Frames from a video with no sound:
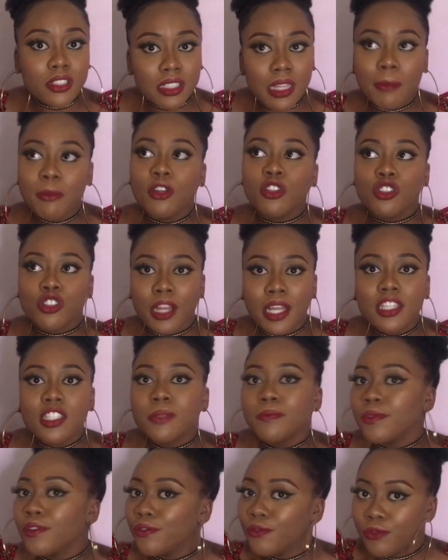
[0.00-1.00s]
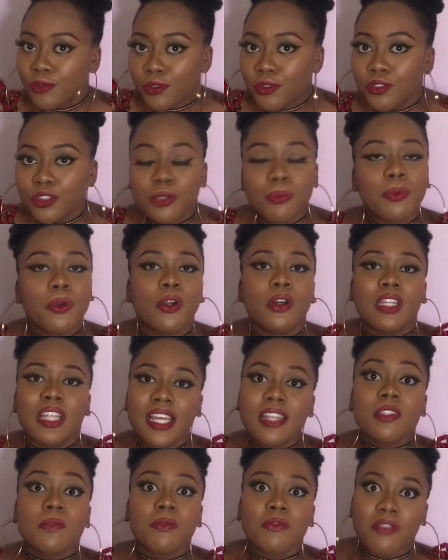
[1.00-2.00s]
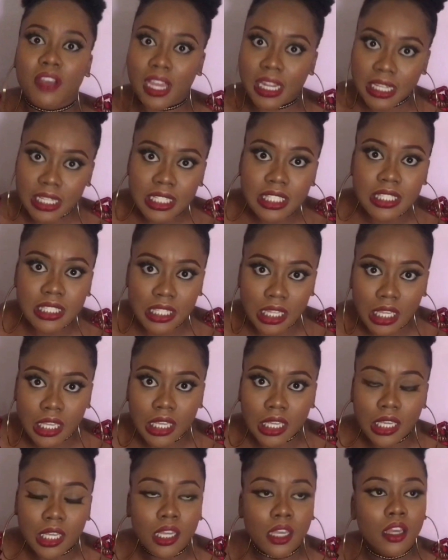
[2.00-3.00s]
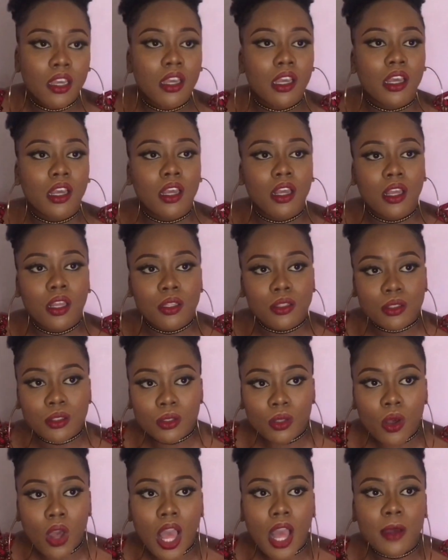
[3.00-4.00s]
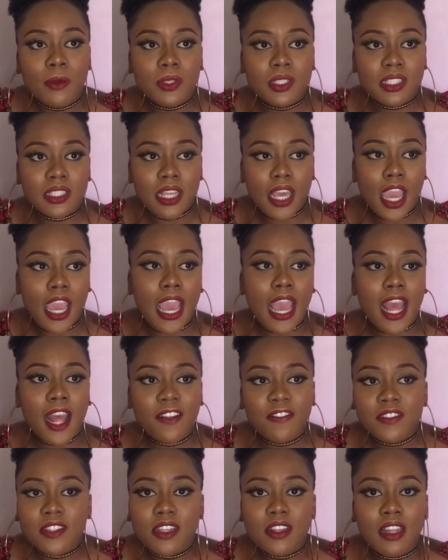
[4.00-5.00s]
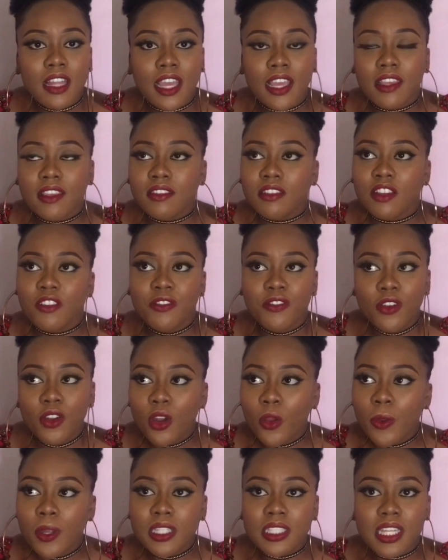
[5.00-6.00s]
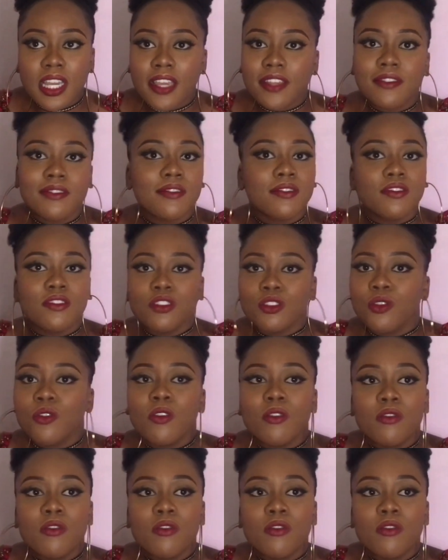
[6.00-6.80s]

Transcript: I'm not trying to be rude, but let's be realistic. So I would say after like the following day, I